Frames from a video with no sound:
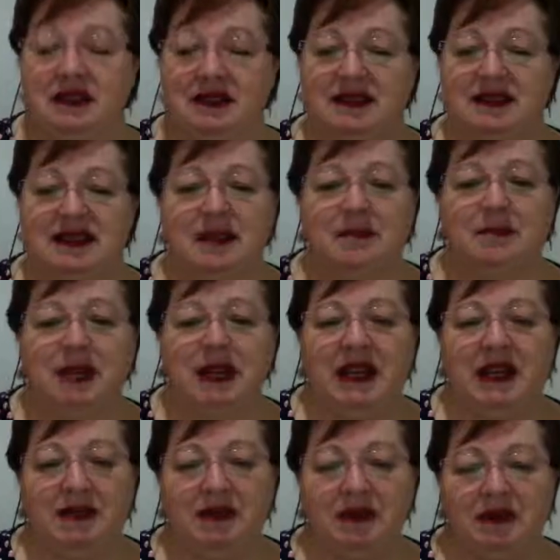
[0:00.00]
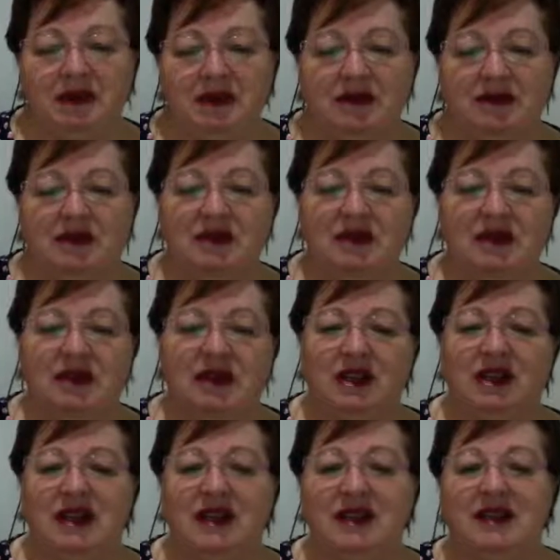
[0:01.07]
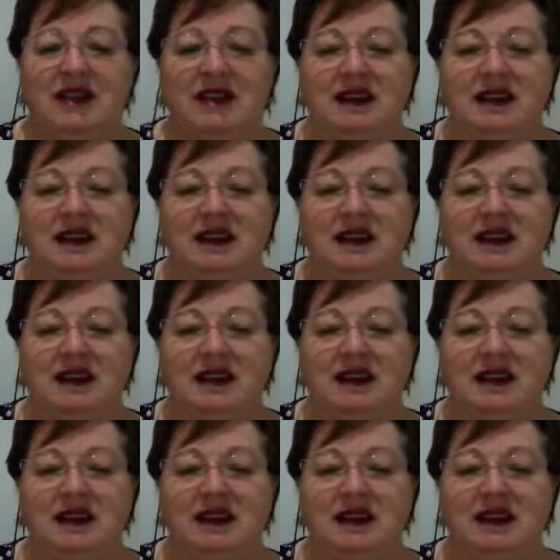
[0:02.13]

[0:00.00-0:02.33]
Some people, all right,